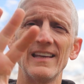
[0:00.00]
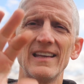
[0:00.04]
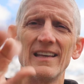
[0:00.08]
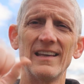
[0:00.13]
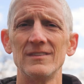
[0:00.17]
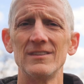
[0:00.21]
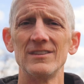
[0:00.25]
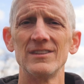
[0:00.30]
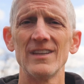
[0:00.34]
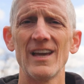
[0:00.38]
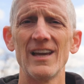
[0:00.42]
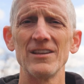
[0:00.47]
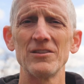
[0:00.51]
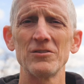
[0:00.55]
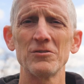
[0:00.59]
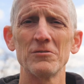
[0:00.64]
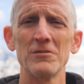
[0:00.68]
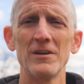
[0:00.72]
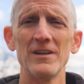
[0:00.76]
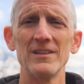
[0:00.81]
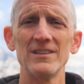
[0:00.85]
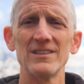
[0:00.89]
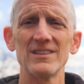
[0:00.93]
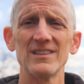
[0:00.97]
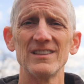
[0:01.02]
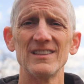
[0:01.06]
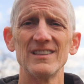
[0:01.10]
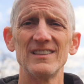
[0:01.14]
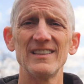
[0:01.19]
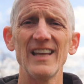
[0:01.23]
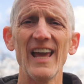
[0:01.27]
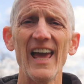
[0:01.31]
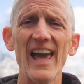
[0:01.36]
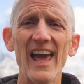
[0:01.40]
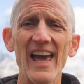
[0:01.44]
Saturation
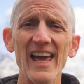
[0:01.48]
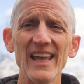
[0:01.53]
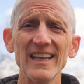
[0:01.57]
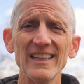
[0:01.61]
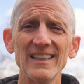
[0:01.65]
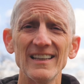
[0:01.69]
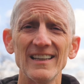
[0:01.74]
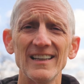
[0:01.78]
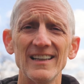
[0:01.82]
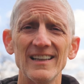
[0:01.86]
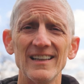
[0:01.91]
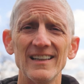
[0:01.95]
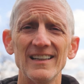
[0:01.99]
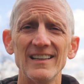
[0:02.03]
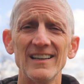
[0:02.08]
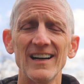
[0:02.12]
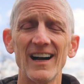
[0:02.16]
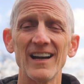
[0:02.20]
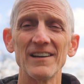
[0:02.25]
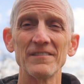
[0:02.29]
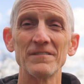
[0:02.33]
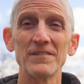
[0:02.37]
10? I